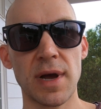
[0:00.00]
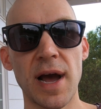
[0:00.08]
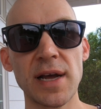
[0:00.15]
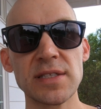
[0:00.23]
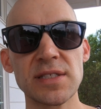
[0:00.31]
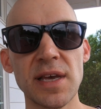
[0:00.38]

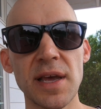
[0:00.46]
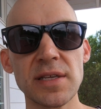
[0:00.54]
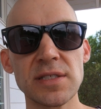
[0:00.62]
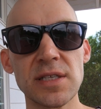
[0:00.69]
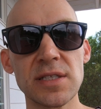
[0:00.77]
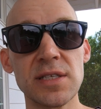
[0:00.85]
I'd say
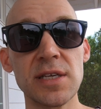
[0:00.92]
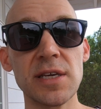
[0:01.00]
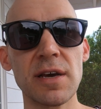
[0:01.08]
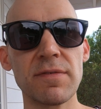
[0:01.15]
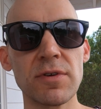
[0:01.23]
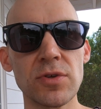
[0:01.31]
it's a
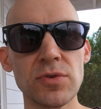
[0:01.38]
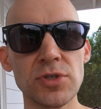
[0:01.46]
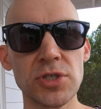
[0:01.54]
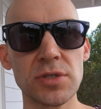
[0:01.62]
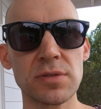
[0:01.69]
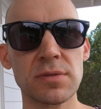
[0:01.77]

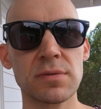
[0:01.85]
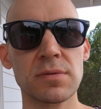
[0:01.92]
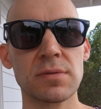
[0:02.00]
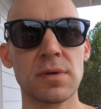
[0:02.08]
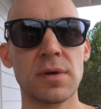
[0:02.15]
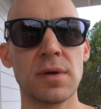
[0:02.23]
de-evolution.
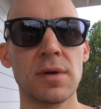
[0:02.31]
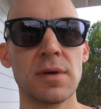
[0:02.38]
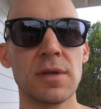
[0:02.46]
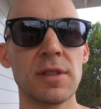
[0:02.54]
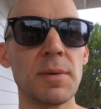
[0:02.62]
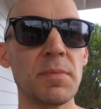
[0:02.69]

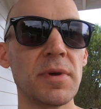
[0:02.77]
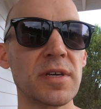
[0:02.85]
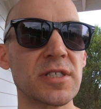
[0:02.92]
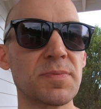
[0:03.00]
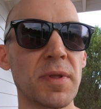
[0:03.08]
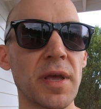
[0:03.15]
Let me
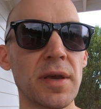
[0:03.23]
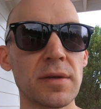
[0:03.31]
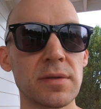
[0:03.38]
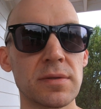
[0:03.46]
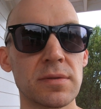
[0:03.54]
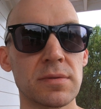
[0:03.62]

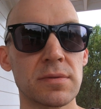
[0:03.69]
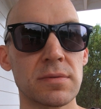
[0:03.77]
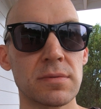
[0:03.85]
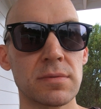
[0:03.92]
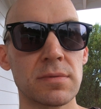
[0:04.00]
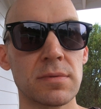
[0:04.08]
explain.
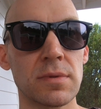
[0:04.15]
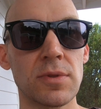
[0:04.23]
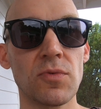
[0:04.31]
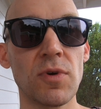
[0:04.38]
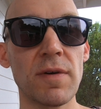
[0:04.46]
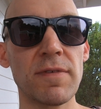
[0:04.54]

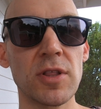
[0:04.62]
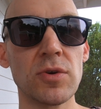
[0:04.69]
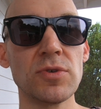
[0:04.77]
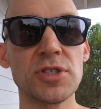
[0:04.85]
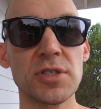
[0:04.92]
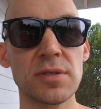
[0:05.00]
The
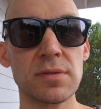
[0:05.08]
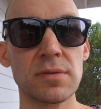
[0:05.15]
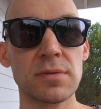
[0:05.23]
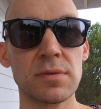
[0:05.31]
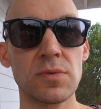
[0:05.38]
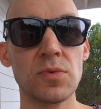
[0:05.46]
revolution
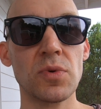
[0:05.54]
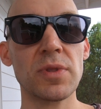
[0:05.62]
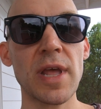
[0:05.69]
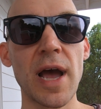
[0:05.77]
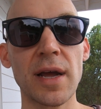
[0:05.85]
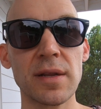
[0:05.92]
will
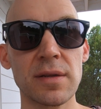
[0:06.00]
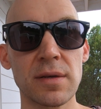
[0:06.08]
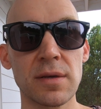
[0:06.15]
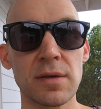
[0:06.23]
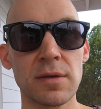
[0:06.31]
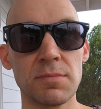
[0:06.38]
not
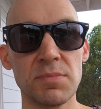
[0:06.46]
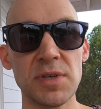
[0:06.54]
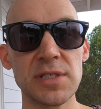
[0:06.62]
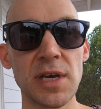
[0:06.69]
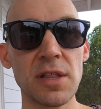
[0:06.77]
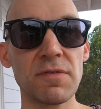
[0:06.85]

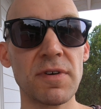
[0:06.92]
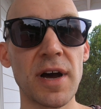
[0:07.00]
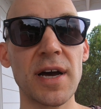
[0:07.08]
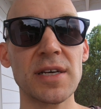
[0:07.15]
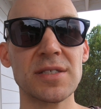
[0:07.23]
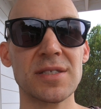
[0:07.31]
be
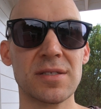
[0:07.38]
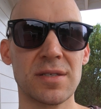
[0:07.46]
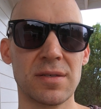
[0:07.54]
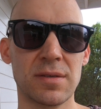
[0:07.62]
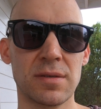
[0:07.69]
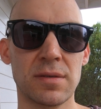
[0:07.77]

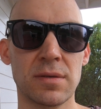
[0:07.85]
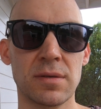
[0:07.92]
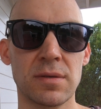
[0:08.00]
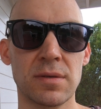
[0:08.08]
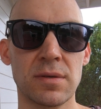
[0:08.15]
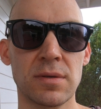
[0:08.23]
televised.
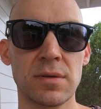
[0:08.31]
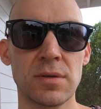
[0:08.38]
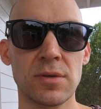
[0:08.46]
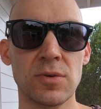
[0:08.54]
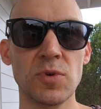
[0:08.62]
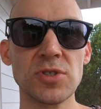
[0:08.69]

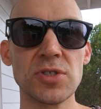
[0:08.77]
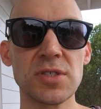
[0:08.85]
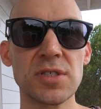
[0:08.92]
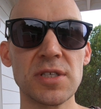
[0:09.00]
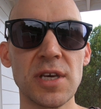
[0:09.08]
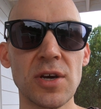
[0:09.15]
What you're
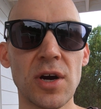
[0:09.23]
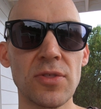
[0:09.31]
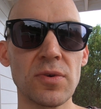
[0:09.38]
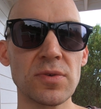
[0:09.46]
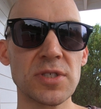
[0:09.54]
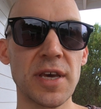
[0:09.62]
seeing
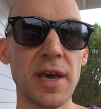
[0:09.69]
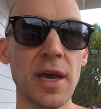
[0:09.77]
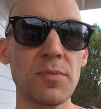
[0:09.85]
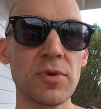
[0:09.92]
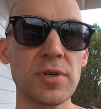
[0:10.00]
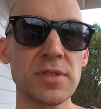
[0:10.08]
on those
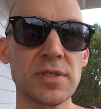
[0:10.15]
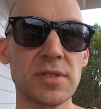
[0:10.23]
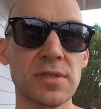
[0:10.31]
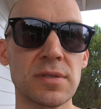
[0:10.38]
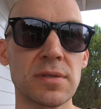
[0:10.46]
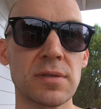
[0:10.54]

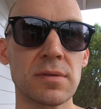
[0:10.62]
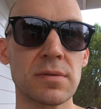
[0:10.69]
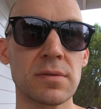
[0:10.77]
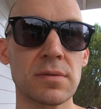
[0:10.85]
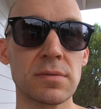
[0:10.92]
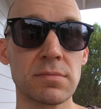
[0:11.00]
cameras
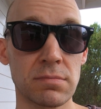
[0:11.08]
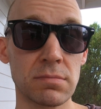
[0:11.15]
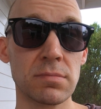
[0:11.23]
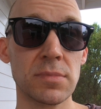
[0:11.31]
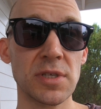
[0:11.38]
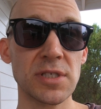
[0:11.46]

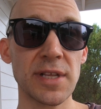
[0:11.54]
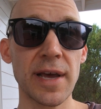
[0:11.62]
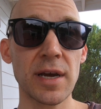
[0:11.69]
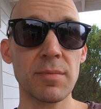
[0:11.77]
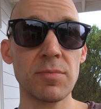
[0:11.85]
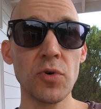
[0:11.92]
is
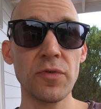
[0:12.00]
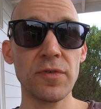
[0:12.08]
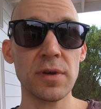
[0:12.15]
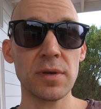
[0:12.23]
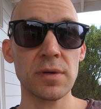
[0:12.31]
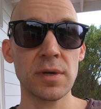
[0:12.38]
like a
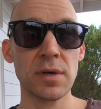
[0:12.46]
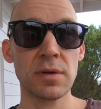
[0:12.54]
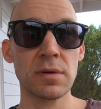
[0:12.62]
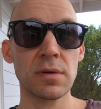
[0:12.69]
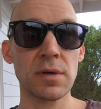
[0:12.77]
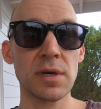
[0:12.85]
movie.
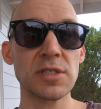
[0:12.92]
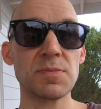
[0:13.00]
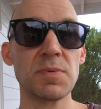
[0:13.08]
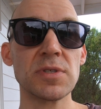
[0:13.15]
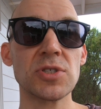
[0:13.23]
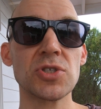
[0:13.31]
It's
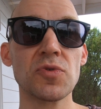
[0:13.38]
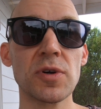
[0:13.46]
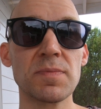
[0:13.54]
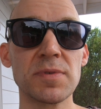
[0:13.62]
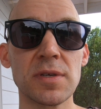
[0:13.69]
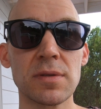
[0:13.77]
been
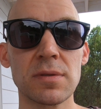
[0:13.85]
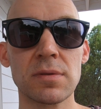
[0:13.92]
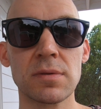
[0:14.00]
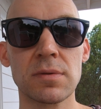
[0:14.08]
scripted.